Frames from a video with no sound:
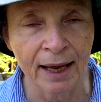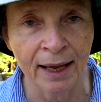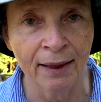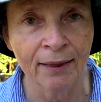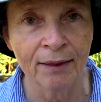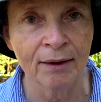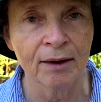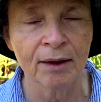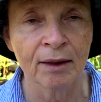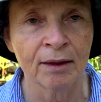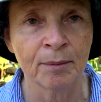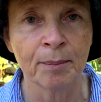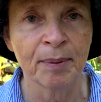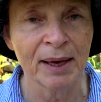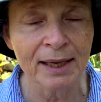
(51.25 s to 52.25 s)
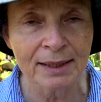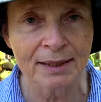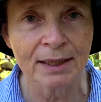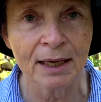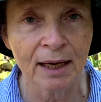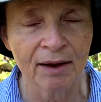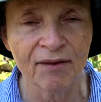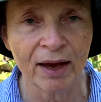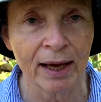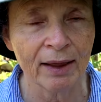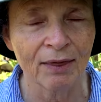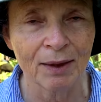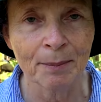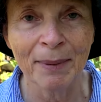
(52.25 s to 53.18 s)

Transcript: And the pests that I've had in the